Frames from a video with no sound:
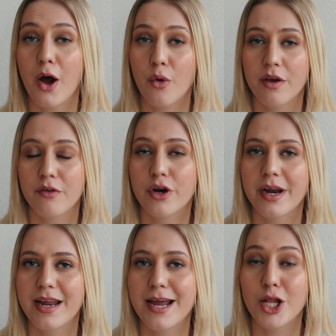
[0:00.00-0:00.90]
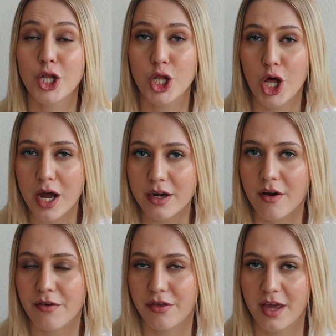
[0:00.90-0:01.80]
However, a lot
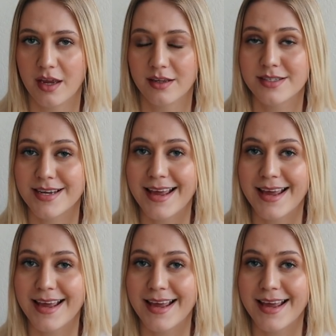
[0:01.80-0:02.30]
of things